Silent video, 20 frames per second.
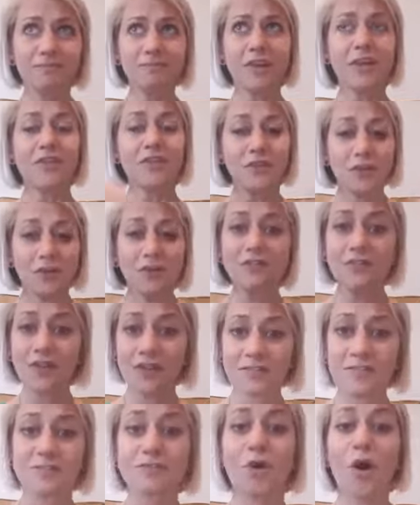the
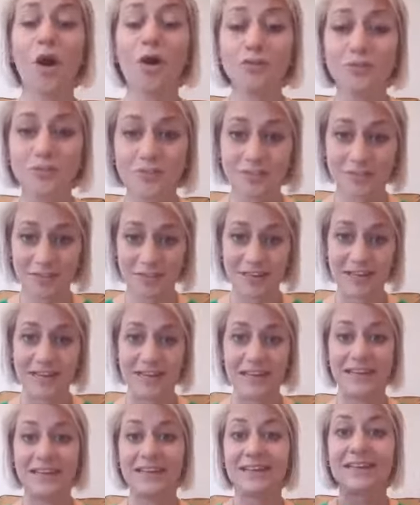universe is
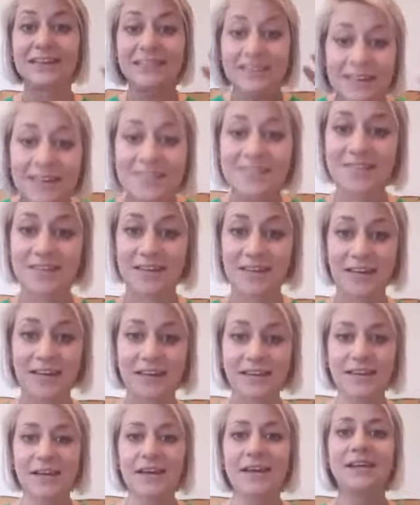constantly
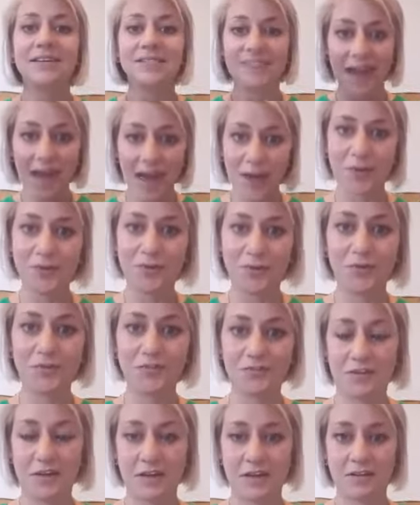listening to how you
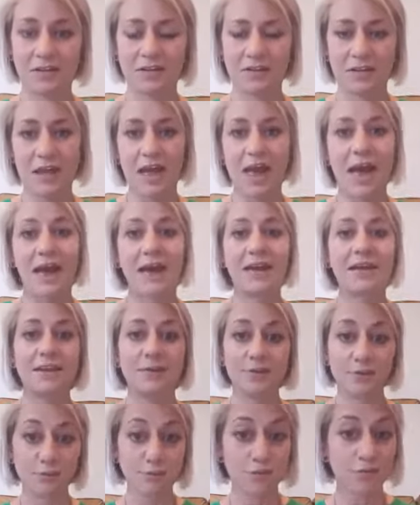feel, and it
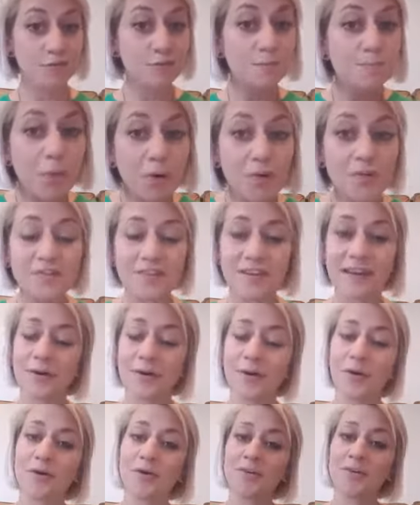is responding
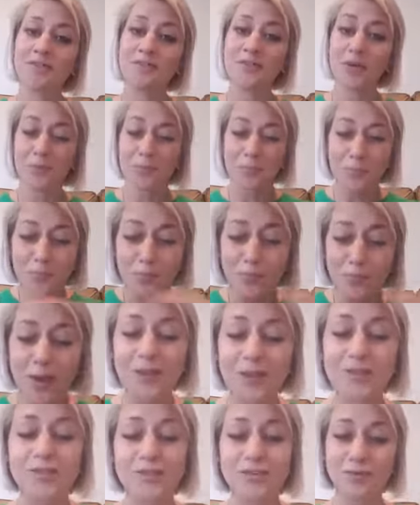on a
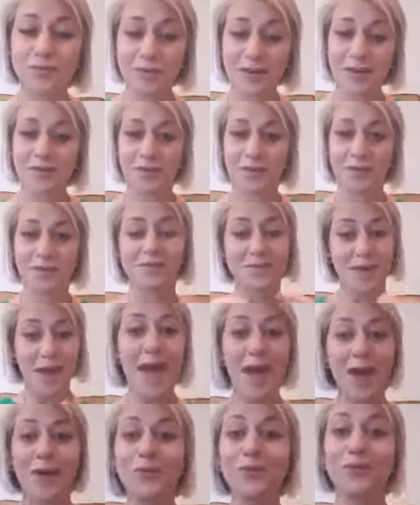vibrational level to
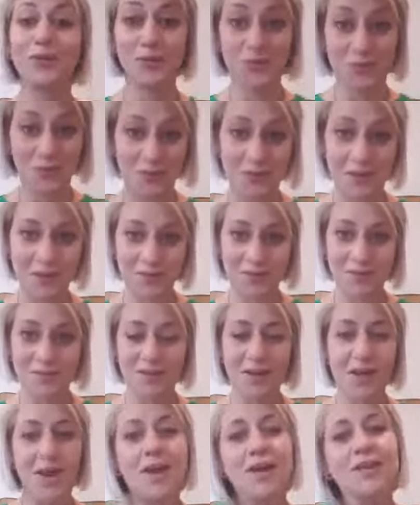how you feel.
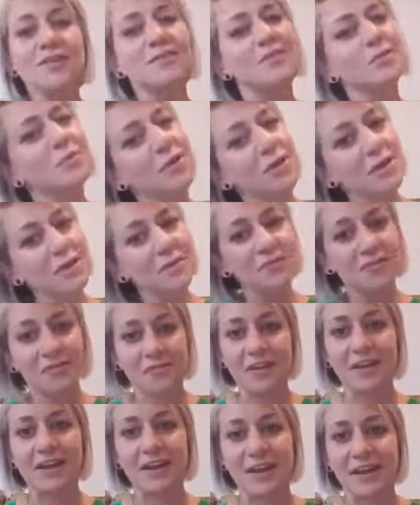So when I'm
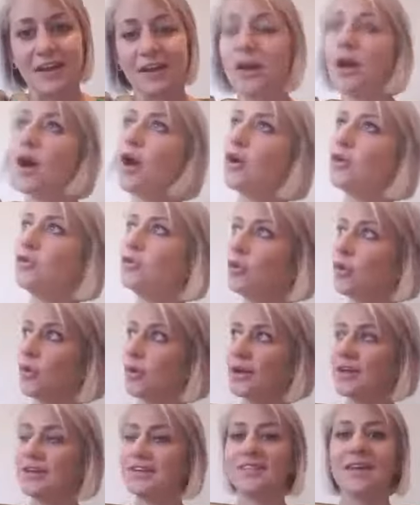feeling
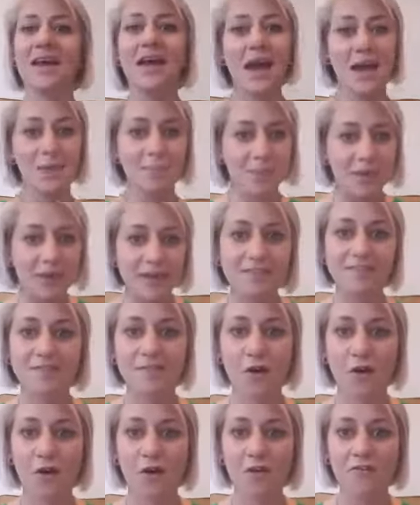annoyed and pissed
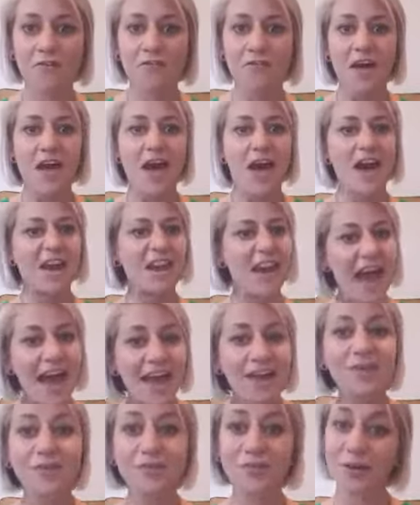off and
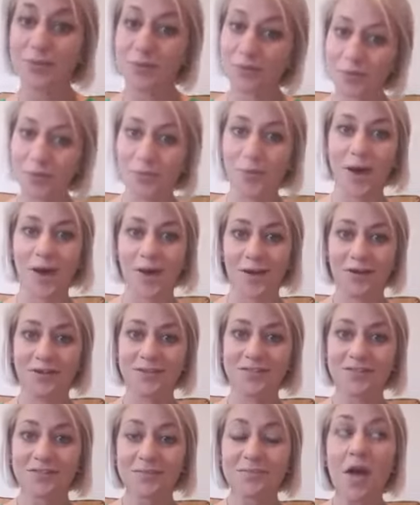angry with the
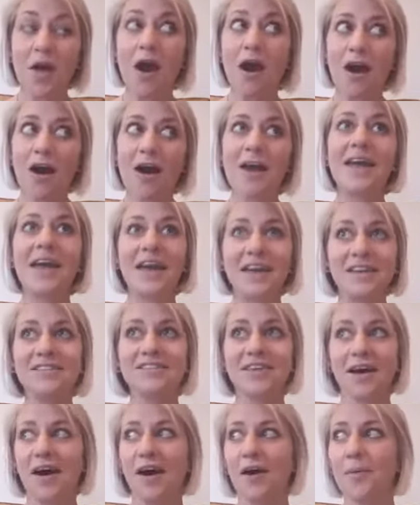world, I end
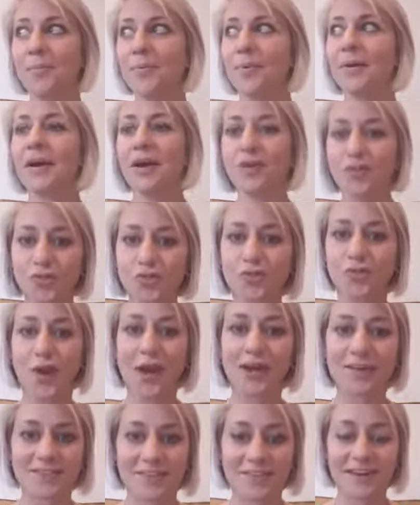up
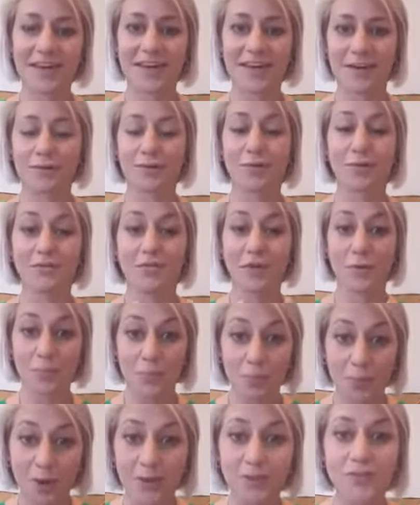attracting in on a
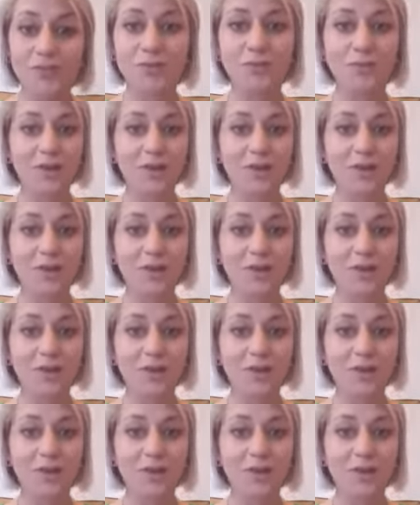vibrational